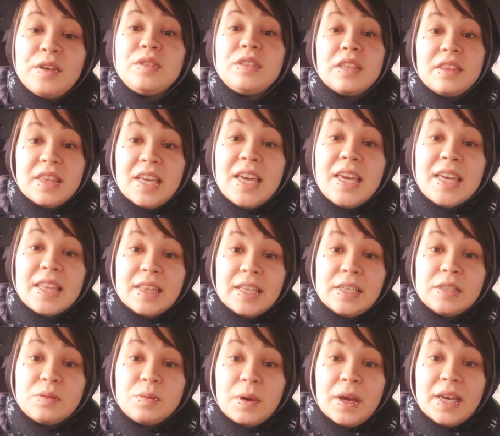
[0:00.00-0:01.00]
to think in
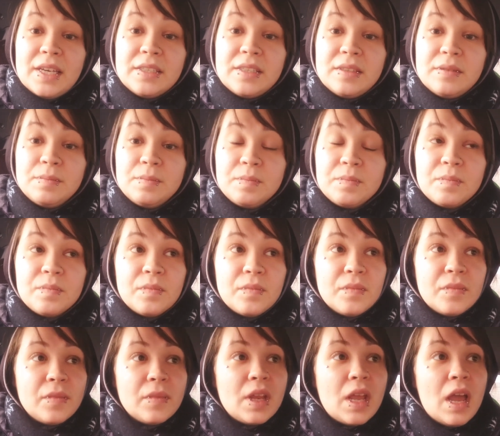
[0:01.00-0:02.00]
these ways.
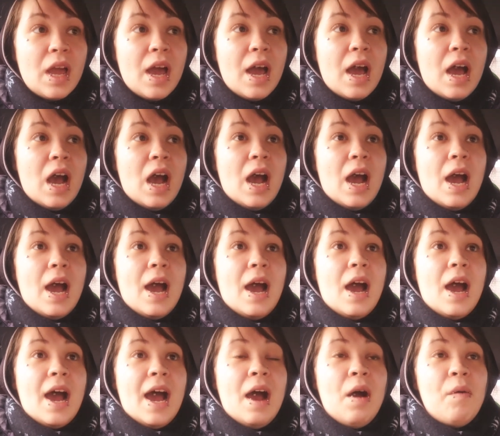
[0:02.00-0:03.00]

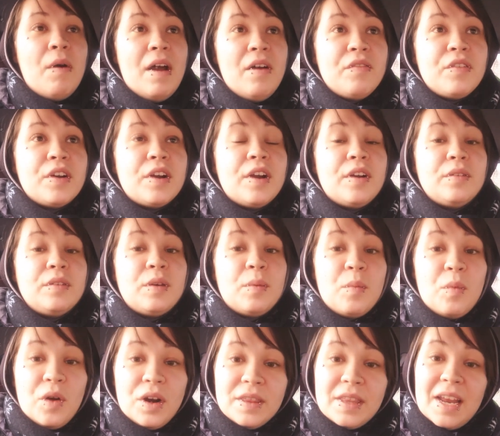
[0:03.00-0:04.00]
However, the
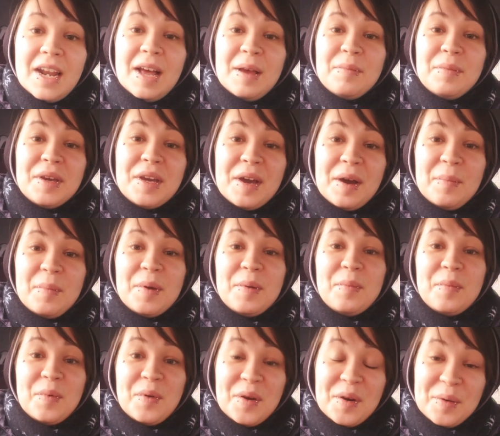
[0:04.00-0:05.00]
more that I'm becoming
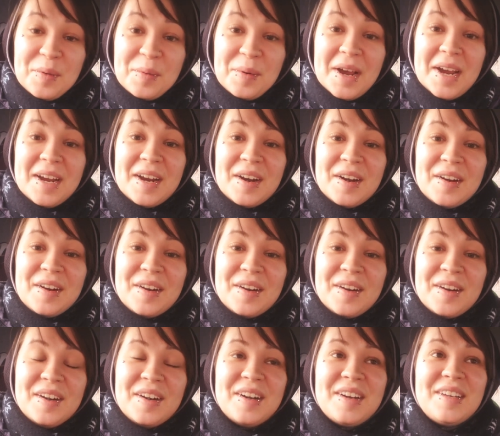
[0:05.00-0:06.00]
more aware,
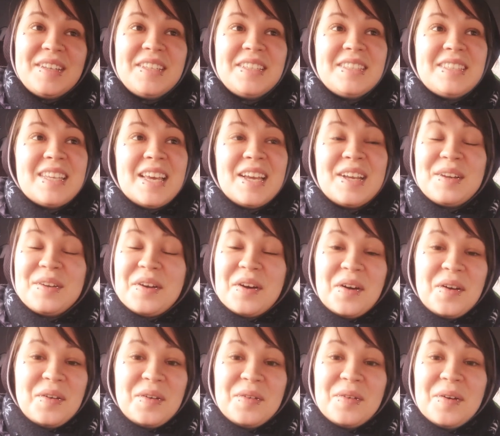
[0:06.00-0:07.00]
it's
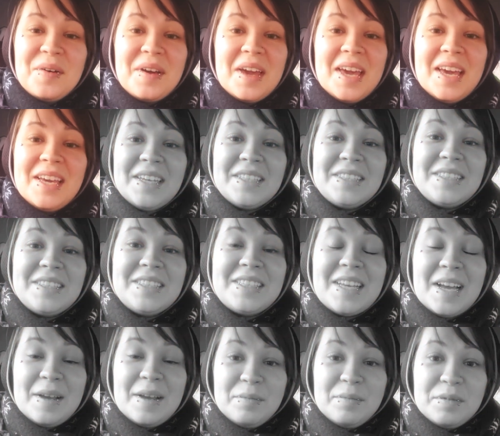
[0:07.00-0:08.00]
no, okay, it's
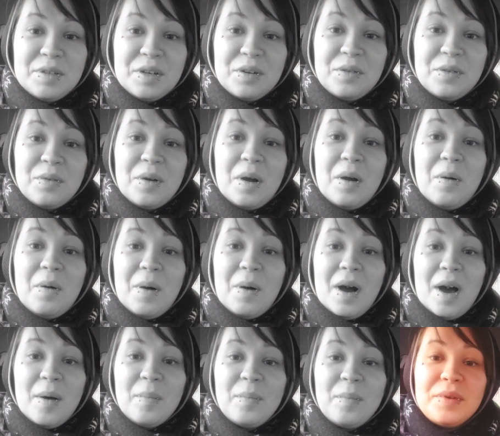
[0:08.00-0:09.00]
time to grow
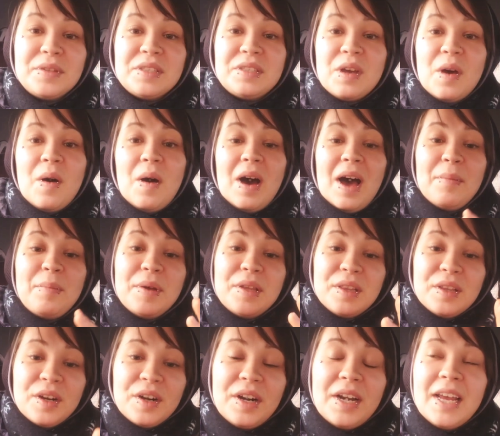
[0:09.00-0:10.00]
up. And so I've
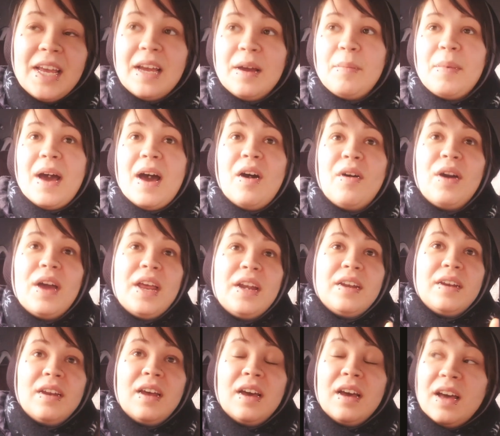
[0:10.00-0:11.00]
been learning about,
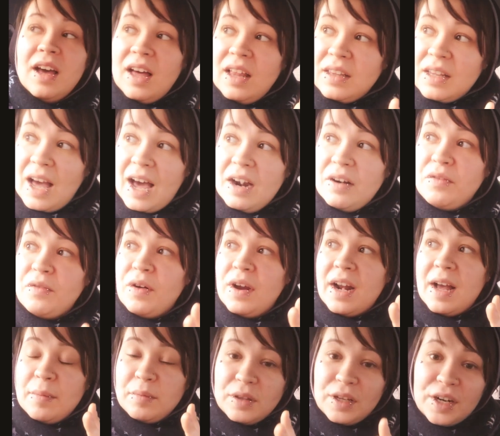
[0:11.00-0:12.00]
and a lot of what
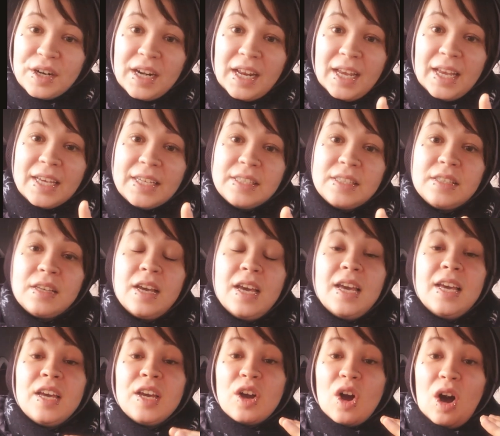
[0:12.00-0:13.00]
I'm learning is
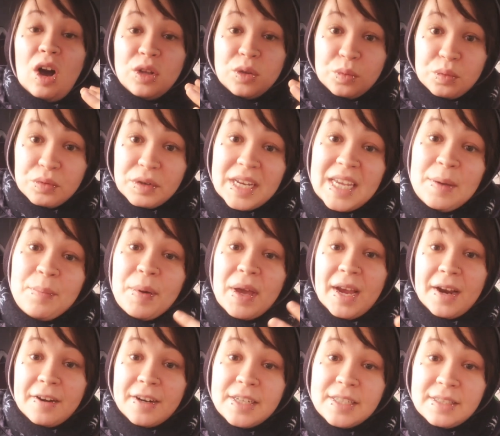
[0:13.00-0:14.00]
called
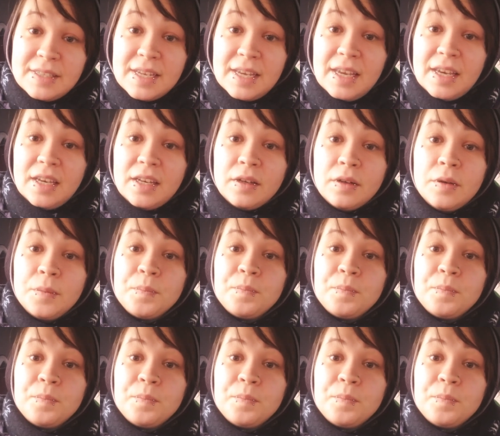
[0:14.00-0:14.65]
reparenting